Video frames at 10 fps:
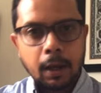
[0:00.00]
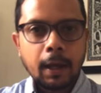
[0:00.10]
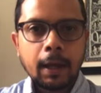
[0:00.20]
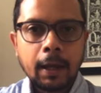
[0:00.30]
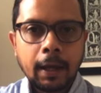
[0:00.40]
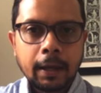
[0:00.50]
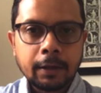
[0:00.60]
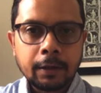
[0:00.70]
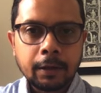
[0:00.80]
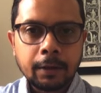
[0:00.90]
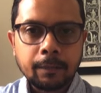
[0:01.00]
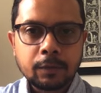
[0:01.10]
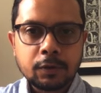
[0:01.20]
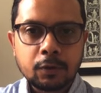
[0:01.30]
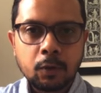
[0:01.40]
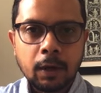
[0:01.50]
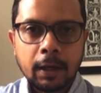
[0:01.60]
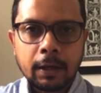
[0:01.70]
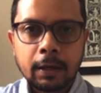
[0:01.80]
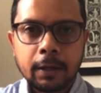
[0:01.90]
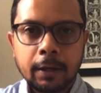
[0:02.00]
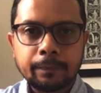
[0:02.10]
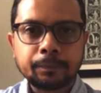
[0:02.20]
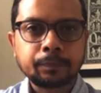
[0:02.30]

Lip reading: And so I'll